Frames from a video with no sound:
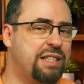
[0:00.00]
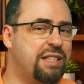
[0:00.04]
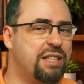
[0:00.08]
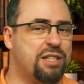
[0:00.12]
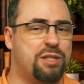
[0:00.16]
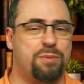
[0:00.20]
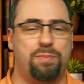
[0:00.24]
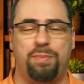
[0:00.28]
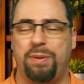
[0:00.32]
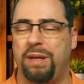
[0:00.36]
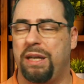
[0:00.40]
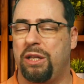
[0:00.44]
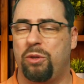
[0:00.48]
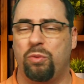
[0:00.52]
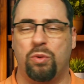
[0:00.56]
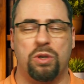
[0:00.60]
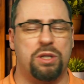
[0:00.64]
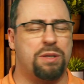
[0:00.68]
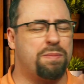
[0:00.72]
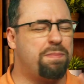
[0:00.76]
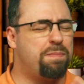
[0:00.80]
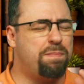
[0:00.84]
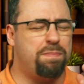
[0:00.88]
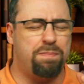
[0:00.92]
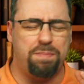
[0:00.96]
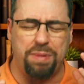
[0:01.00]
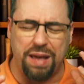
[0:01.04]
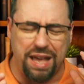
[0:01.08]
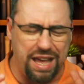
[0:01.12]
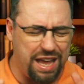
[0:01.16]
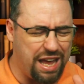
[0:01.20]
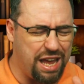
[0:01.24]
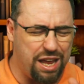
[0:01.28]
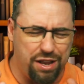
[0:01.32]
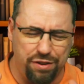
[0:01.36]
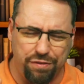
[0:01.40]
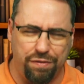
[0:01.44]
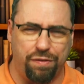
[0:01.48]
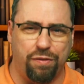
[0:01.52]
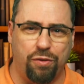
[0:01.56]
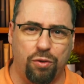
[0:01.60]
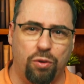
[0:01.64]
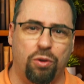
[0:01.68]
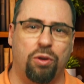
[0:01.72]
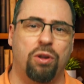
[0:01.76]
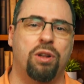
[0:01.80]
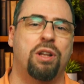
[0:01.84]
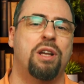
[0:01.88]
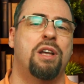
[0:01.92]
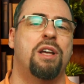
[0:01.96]
speed was
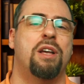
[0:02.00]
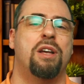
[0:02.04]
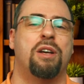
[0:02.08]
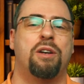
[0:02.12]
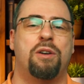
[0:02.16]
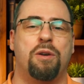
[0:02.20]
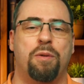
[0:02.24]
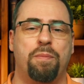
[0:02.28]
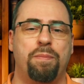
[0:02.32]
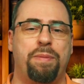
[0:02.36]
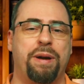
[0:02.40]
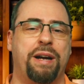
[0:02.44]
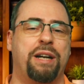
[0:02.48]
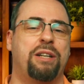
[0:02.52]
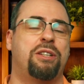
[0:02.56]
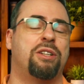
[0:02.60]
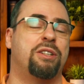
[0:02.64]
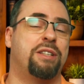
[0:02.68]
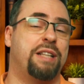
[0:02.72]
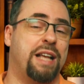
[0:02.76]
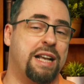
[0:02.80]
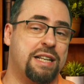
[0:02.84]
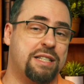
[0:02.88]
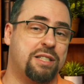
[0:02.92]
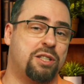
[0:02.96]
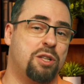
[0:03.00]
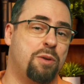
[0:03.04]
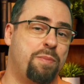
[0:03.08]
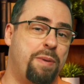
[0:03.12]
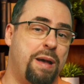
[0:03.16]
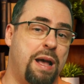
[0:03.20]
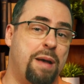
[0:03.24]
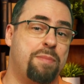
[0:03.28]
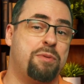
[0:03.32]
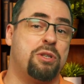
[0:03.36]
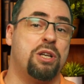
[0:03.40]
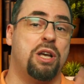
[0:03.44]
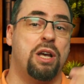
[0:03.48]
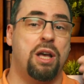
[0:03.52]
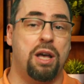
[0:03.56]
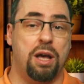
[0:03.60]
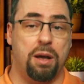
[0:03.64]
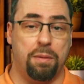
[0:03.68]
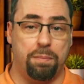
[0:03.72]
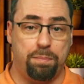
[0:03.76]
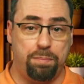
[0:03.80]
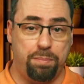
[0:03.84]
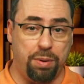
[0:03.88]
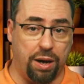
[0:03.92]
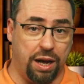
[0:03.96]
painful compared to desktop apps,
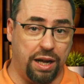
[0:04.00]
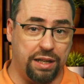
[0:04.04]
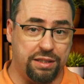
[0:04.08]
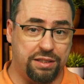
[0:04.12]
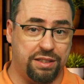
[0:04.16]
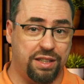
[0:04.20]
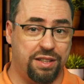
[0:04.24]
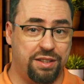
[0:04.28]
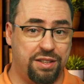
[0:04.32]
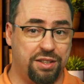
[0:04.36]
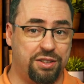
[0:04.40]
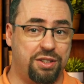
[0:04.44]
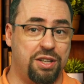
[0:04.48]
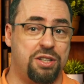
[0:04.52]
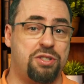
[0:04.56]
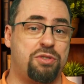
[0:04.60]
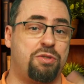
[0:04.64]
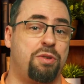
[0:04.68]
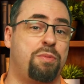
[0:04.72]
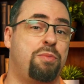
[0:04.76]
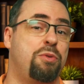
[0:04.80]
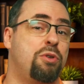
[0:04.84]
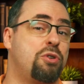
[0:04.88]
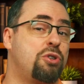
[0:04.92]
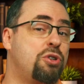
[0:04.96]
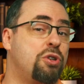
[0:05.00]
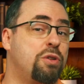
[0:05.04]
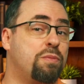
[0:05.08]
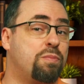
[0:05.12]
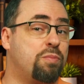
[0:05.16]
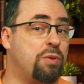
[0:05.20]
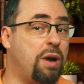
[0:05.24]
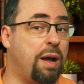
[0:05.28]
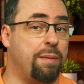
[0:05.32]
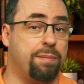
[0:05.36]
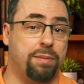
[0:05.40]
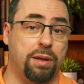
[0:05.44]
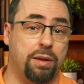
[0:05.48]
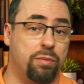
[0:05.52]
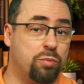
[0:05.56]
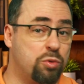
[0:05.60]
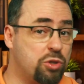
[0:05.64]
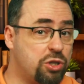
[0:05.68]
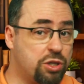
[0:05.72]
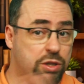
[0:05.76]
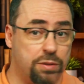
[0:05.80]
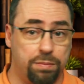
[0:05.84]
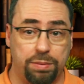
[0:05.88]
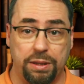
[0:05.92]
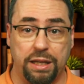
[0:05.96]
but the distribution problem was
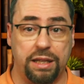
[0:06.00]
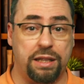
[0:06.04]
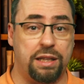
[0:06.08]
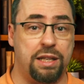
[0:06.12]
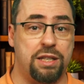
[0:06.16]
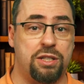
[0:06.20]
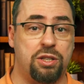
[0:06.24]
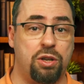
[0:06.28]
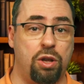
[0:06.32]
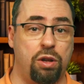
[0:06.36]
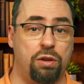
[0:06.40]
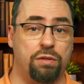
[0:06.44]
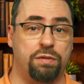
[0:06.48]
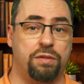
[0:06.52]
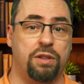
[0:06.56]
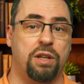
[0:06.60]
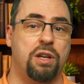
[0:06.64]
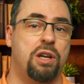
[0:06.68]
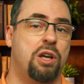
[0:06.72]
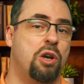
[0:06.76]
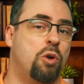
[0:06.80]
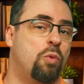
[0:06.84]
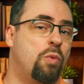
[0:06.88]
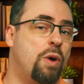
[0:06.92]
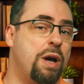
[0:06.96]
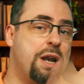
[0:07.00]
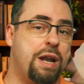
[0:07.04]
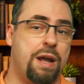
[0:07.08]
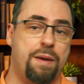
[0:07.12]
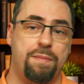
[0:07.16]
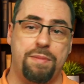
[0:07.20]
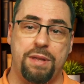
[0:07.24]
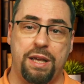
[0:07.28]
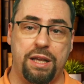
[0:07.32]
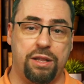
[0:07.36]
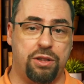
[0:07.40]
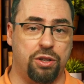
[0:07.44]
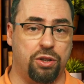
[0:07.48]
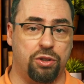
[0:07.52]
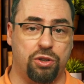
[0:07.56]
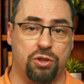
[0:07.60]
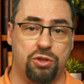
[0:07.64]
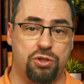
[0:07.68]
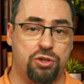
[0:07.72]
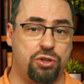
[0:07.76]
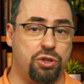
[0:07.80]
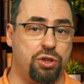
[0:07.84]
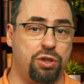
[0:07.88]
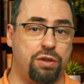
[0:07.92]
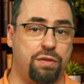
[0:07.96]
completely solved. One update on the
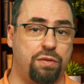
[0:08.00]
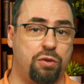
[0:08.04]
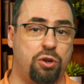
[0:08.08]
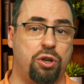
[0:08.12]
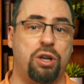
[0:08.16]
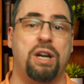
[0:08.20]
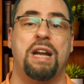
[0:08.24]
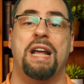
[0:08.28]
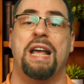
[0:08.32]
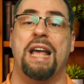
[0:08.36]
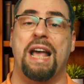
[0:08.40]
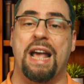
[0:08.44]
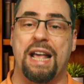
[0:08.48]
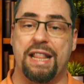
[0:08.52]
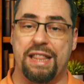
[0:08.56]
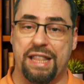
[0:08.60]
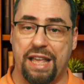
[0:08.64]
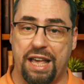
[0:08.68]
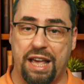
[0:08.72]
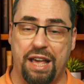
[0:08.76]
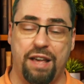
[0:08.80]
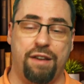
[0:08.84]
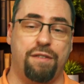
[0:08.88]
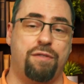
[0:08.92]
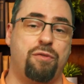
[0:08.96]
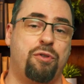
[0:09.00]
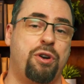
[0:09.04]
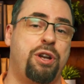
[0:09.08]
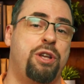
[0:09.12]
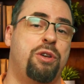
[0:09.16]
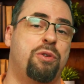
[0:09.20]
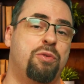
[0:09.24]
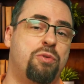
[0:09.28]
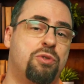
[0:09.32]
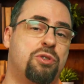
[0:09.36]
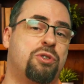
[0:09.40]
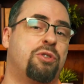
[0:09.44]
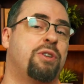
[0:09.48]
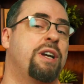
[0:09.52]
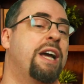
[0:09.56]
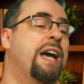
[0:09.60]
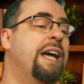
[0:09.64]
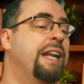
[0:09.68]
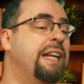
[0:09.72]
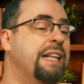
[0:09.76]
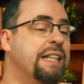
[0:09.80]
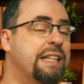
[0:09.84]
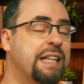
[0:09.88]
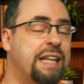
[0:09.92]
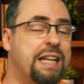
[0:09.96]
server and every user had
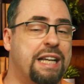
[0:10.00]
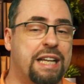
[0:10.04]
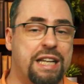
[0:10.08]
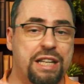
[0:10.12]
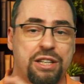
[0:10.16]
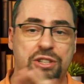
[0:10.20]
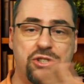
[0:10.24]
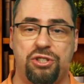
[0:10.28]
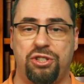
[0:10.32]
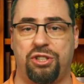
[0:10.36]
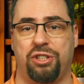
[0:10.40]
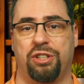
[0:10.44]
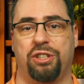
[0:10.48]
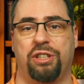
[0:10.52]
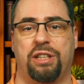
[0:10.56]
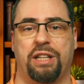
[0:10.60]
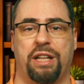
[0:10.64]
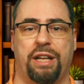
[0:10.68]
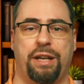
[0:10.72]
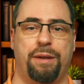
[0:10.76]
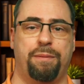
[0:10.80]
it instantly.